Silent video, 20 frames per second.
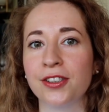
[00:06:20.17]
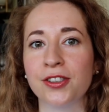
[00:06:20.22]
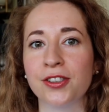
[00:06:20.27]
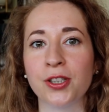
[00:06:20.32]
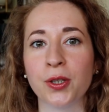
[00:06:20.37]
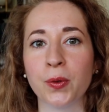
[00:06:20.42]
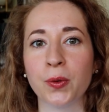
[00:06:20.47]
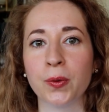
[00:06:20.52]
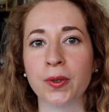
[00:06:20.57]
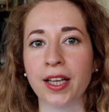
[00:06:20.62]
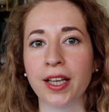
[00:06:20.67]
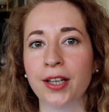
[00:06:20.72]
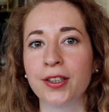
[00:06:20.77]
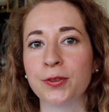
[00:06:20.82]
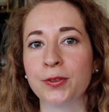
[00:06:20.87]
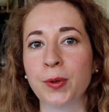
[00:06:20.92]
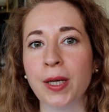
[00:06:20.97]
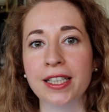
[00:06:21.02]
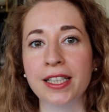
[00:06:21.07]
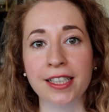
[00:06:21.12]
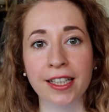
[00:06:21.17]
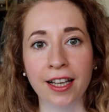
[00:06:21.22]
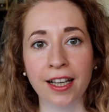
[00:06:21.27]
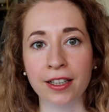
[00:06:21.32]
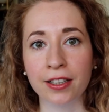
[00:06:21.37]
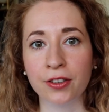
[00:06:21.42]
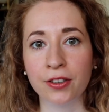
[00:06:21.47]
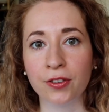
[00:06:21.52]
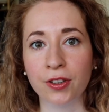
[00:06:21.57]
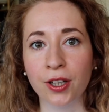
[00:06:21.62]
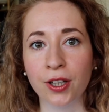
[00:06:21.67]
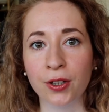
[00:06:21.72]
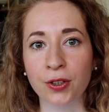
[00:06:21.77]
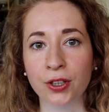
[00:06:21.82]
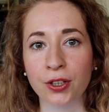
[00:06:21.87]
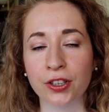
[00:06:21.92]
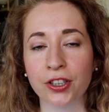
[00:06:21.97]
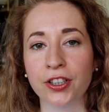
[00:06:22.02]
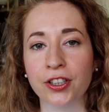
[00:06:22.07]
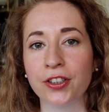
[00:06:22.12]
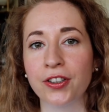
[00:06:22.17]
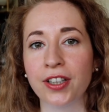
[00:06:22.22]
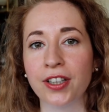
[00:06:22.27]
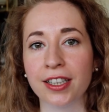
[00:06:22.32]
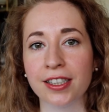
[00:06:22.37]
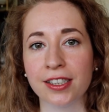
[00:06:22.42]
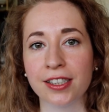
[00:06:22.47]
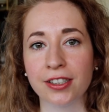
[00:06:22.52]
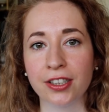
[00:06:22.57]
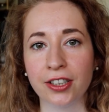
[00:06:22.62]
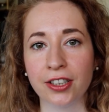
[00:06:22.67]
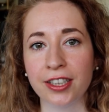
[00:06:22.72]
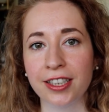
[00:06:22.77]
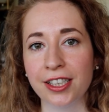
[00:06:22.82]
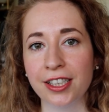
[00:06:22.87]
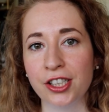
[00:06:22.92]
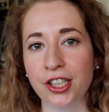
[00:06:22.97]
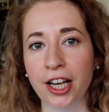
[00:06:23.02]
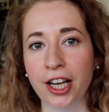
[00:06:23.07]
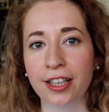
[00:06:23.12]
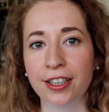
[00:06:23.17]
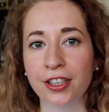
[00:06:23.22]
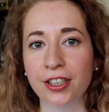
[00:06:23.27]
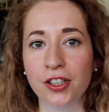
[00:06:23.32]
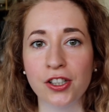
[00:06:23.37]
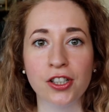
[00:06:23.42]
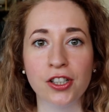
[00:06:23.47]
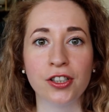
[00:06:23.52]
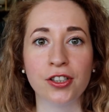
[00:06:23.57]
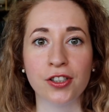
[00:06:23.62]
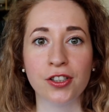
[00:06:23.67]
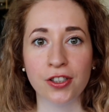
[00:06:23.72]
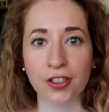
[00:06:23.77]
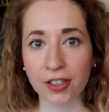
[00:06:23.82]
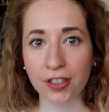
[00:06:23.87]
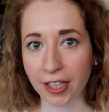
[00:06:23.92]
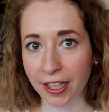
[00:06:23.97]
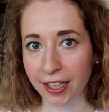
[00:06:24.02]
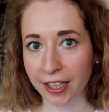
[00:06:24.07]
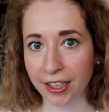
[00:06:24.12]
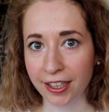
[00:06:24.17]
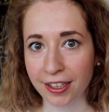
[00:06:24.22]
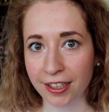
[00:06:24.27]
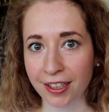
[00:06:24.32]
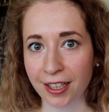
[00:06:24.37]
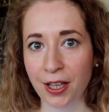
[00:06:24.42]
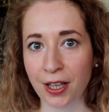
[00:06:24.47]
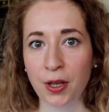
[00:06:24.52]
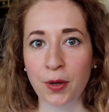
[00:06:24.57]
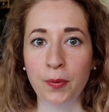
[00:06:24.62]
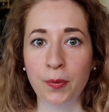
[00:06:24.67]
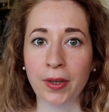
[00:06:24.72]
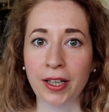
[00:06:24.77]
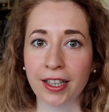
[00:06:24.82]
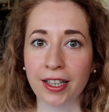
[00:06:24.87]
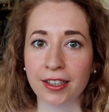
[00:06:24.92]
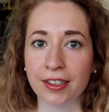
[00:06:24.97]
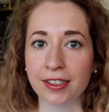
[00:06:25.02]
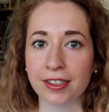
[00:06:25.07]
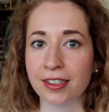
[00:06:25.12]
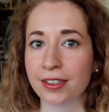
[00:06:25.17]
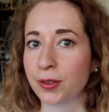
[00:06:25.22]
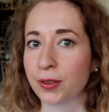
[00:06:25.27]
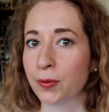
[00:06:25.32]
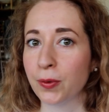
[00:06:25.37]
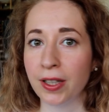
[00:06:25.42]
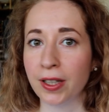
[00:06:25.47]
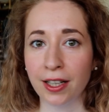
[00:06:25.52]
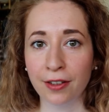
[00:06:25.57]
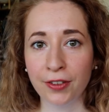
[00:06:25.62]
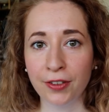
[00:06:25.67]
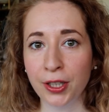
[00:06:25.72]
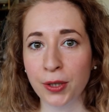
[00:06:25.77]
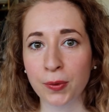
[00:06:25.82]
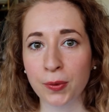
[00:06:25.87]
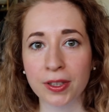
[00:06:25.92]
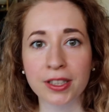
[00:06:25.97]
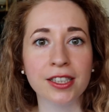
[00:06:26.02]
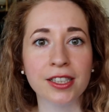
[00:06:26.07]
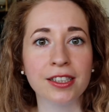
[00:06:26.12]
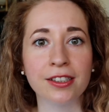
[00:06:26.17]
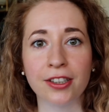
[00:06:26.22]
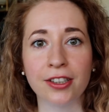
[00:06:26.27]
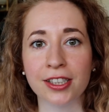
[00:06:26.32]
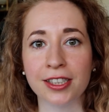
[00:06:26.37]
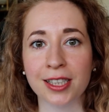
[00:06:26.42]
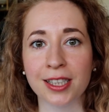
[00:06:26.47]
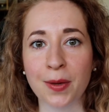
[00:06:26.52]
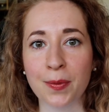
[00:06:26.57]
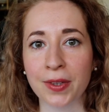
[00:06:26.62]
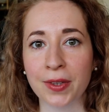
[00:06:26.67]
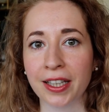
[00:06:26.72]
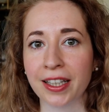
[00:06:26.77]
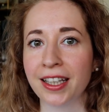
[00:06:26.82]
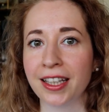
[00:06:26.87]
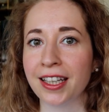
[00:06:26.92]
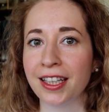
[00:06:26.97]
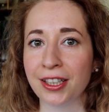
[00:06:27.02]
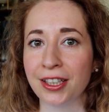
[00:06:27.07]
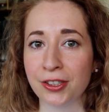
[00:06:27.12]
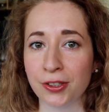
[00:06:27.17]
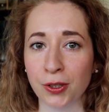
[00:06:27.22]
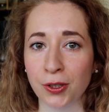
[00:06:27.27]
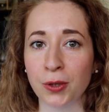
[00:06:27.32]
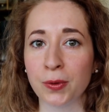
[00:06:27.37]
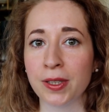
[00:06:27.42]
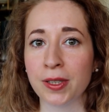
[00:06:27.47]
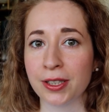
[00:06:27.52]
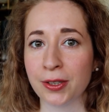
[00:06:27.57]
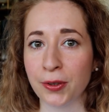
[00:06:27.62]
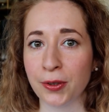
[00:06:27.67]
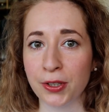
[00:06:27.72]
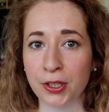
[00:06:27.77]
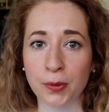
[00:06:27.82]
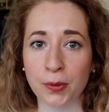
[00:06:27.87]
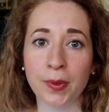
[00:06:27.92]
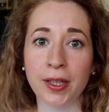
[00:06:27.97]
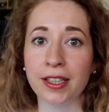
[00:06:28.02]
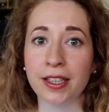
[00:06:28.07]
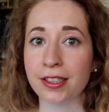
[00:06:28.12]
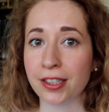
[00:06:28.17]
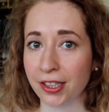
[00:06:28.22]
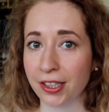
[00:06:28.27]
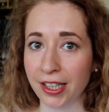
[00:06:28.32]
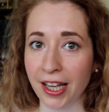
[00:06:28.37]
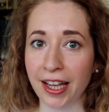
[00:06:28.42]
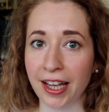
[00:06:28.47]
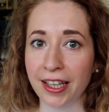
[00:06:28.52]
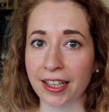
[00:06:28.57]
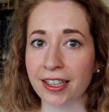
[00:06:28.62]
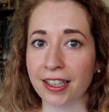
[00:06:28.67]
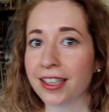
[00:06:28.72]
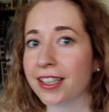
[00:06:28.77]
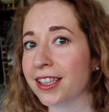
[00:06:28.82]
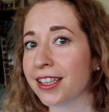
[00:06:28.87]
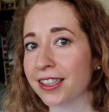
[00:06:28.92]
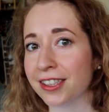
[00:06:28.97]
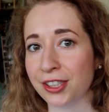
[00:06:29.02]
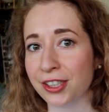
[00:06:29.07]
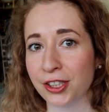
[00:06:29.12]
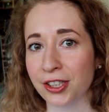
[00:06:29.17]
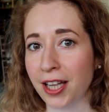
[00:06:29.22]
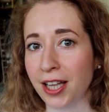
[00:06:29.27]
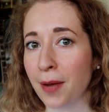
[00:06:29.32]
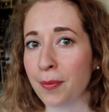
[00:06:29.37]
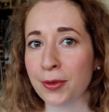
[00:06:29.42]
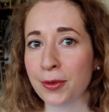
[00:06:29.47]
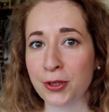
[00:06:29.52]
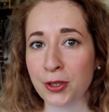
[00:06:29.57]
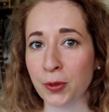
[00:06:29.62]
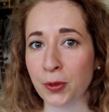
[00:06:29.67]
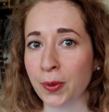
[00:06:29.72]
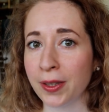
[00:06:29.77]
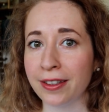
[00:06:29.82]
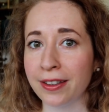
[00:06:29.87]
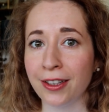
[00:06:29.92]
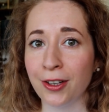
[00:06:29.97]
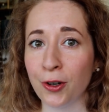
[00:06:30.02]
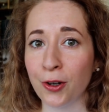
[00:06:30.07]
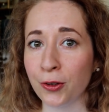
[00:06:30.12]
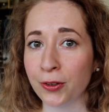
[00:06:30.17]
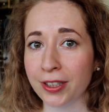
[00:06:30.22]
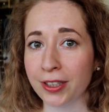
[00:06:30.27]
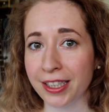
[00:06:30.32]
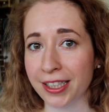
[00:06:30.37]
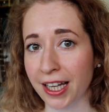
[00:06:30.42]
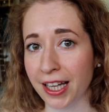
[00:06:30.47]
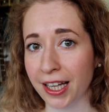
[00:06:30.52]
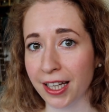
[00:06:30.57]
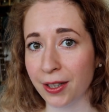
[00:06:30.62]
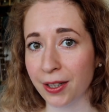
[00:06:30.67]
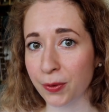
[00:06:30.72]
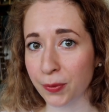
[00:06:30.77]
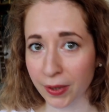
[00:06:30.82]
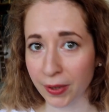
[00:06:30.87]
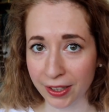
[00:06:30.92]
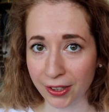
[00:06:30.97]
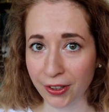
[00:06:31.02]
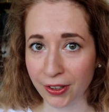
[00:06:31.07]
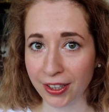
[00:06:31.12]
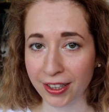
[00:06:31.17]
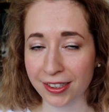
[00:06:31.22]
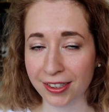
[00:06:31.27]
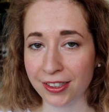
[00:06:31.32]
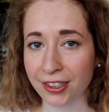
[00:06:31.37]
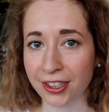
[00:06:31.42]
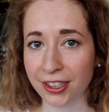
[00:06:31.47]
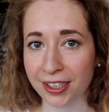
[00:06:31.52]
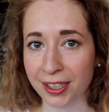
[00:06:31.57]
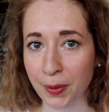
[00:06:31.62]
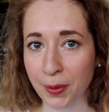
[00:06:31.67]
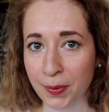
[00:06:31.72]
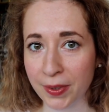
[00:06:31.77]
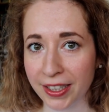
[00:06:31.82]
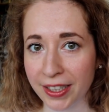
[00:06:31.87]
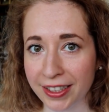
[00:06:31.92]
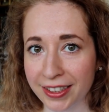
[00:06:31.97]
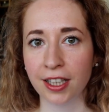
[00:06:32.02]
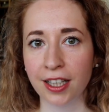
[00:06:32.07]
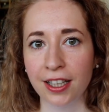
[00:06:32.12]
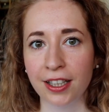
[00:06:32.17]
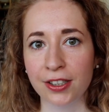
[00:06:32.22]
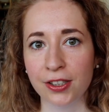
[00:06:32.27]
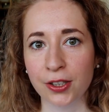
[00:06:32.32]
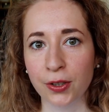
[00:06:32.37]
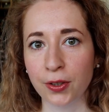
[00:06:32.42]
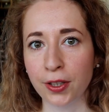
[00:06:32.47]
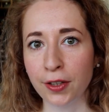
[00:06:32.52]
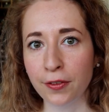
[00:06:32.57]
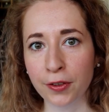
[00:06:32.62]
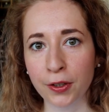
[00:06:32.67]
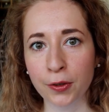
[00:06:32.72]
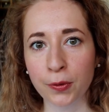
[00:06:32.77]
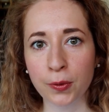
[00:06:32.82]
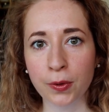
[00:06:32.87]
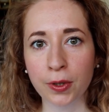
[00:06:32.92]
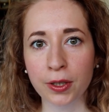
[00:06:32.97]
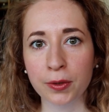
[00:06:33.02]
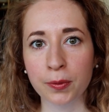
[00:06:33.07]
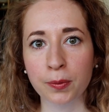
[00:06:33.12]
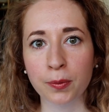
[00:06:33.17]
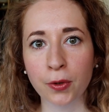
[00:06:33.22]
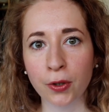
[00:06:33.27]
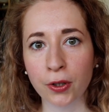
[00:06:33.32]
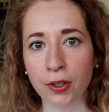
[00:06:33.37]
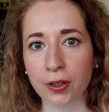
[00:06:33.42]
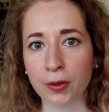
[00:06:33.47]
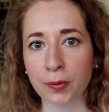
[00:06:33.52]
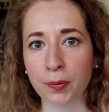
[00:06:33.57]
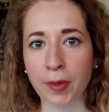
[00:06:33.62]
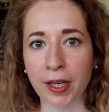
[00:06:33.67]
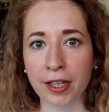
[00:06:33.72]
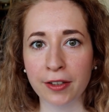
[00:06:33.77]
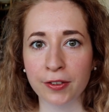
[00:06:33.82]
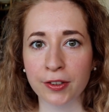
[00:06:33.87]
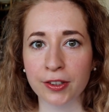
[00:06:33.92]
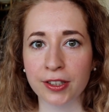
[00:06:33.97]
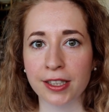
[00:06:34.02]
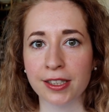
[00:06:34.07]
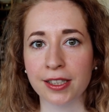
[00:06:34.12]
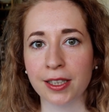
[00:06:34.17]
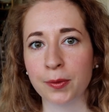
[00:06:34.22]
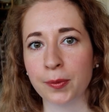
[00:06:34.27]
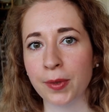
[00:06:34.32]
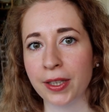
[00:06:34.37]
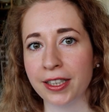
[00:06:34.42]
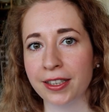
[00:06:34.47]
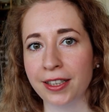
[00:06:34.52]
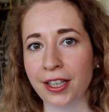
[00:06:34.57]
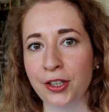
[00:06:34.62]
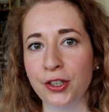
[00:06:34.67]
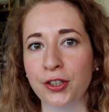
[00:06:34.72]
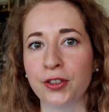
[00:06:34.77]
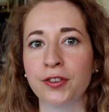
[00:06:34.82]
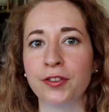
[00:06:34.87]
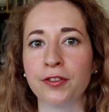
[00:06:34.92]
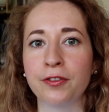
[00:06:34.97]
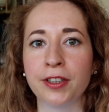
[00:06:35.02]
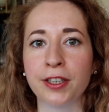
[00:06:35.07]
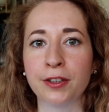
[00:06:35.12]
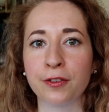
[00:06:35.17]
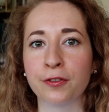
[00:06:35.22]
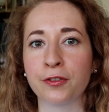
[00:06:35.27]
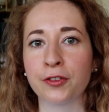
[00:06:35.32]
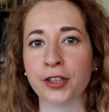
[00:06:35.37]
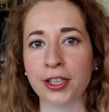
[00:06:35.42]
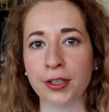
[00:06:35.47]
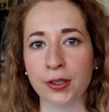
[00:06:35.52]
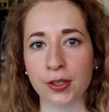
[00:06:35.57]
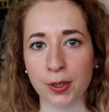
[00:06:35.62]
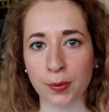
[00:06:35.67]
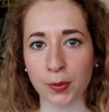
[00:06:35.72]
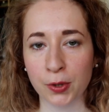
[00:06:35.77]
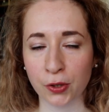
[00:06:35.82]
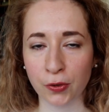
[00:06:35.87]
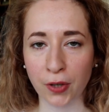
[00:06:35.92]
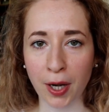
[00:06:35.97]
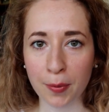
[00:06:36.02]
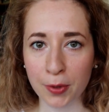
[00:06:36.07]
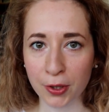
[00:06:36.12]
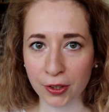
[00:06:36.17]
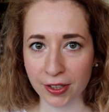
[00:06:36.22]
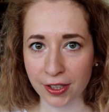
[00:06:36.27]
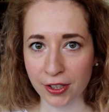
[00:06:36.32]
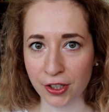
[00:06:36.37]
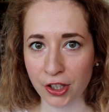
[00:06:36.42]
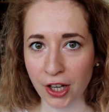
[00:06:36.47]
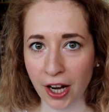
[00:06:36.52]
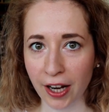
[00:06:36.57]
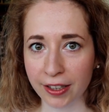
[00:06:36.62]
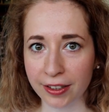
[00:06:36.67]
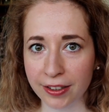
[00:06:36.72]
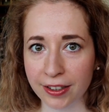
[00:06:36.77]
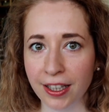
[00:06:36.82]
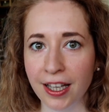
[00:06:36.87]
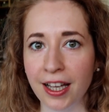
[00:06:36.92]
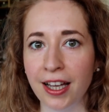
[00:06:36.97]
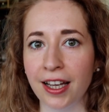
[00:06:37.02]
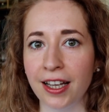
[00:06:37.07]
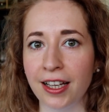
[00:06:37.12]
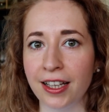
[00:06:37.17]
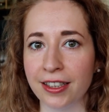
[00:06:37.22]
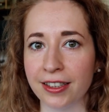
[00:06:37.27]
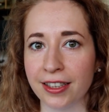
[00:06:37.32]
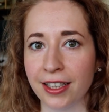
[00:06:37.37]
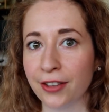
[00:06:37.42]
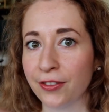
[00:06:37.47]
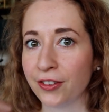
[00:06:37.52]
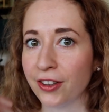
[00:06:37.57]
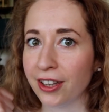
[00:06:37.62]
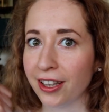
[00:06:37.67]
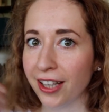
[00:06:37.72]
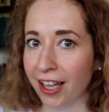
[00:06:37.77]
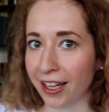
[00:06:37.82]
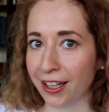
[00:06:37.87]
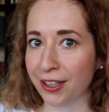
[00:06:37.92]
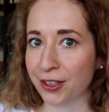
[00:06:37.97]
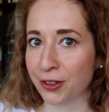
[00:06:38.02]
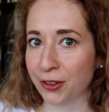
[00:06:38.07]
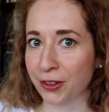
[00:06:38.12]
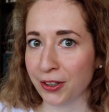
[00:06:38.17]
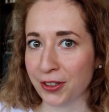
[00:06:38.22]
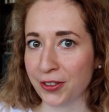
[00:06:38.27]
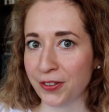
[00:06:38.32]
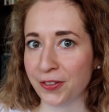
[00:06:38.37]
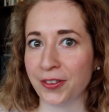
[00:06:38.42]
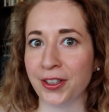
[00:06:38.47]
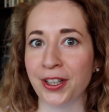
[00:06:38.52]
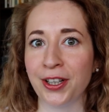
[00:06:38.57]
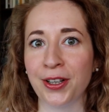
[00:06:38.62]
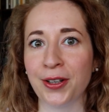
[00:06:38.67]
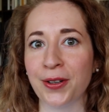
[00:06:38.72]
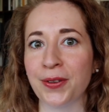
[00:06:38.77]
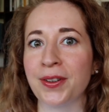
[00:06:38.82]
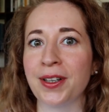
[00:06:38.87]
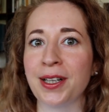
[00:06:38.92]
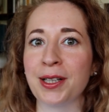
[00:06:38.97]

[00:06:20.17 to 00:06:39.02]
So without waiting any longer, you can start this challenge today, because whenever you want to start something, it's always going to be today. It just happens to be the only day when you can start something. So if you want more on mindfulness and meditation, feel free to subscribe to this channel and give a like to this video.